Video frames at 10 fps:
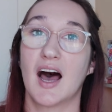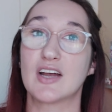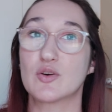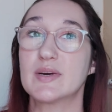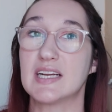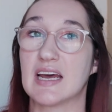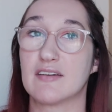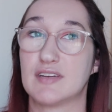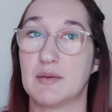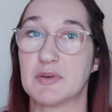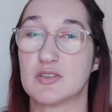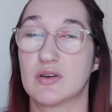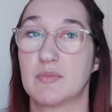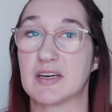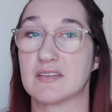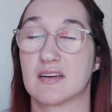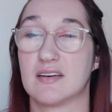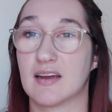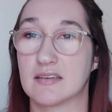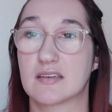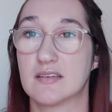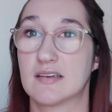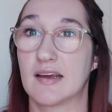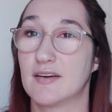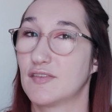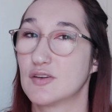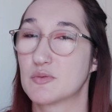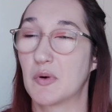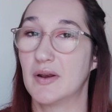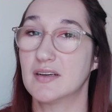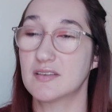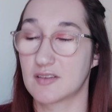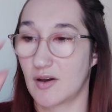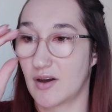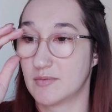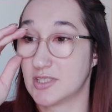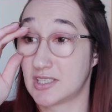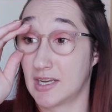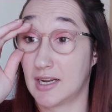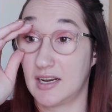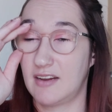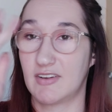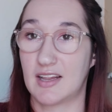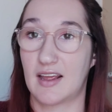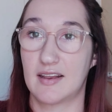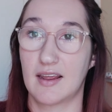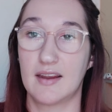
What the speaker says: I don't want to delve deep into it because it does contain a few spoilers, so I'm just gonna leave it at that.